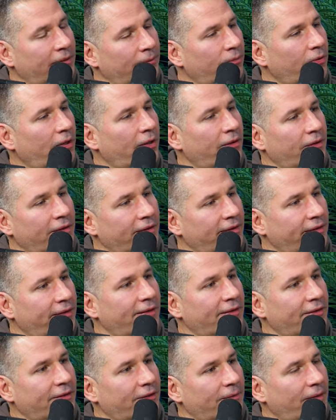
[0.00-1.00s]
a brother and a
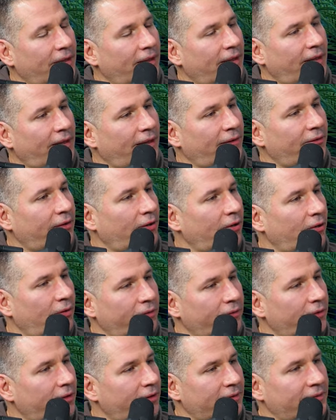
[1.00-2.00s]
sister, but I have a
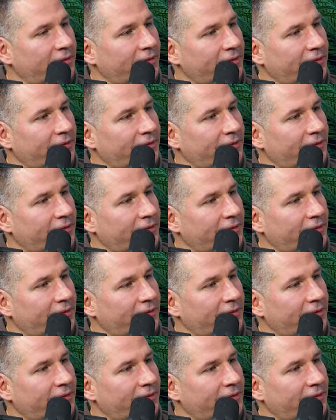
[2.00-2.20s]
girlfriend.